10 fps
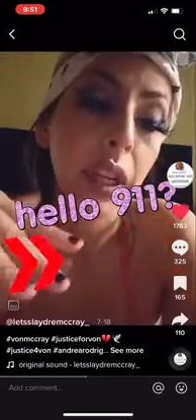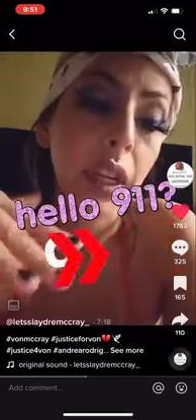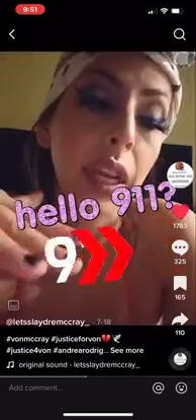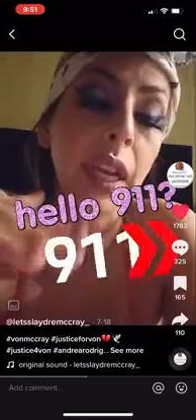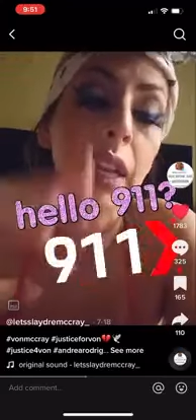
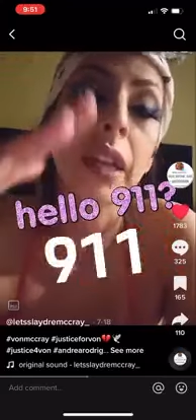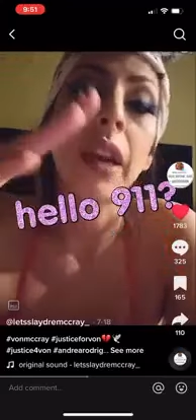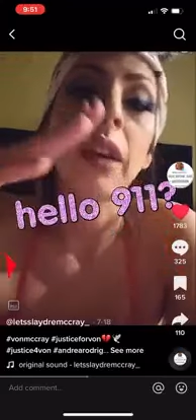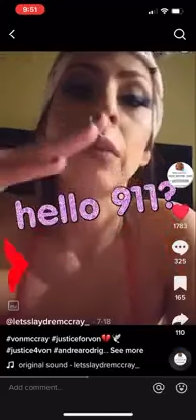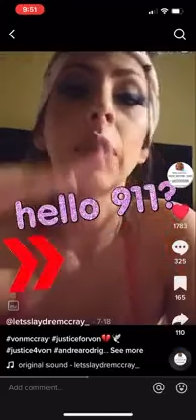And
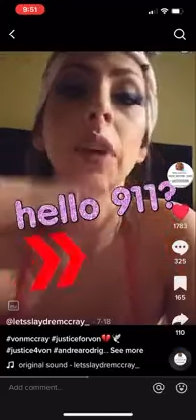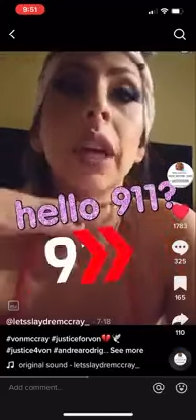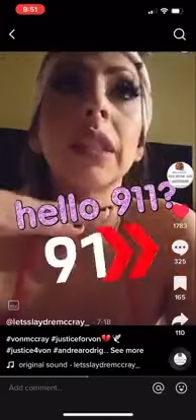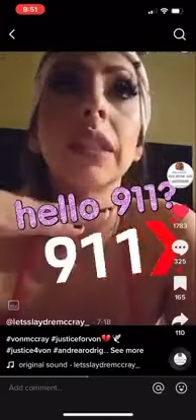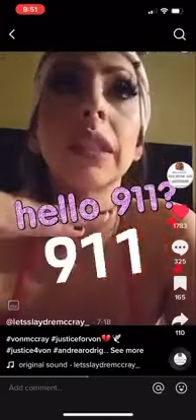now we're
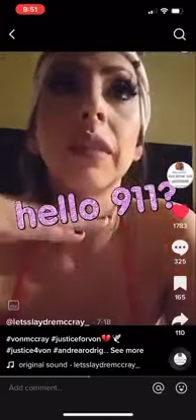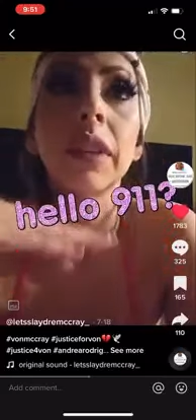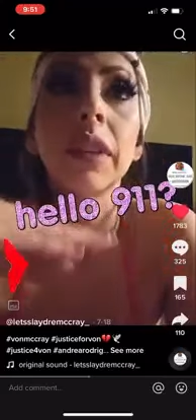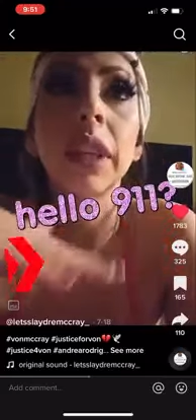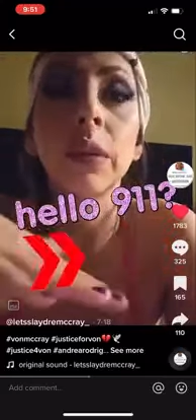at
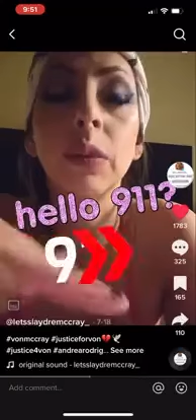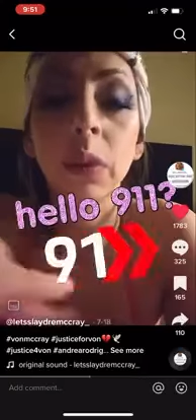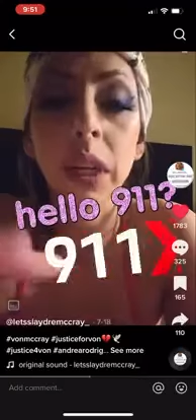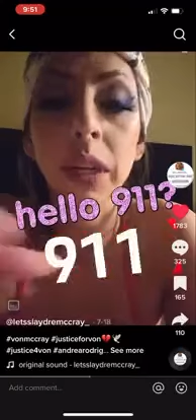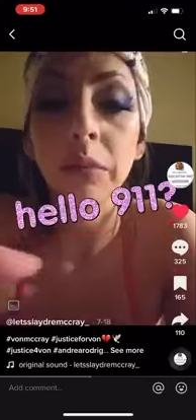
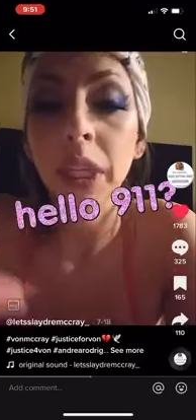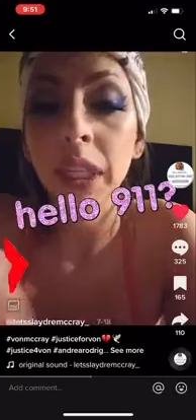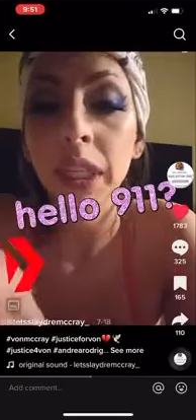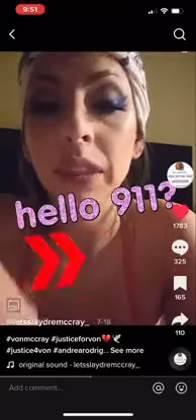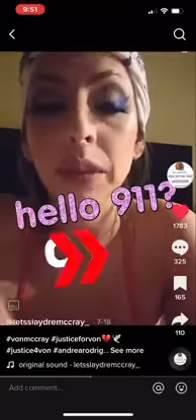71
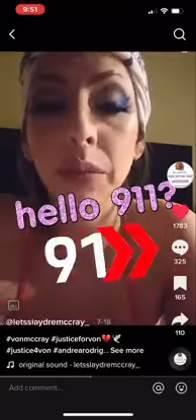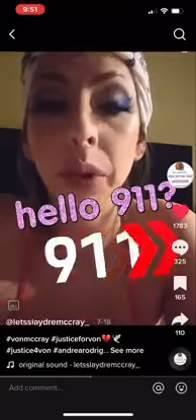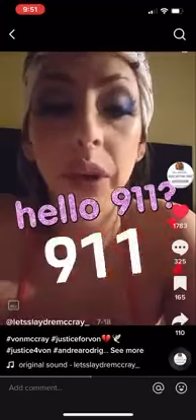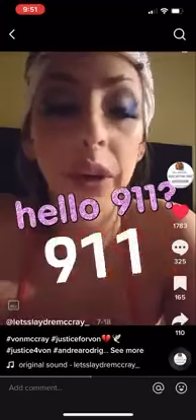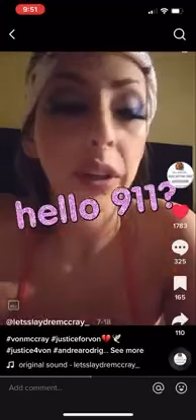minutes apart.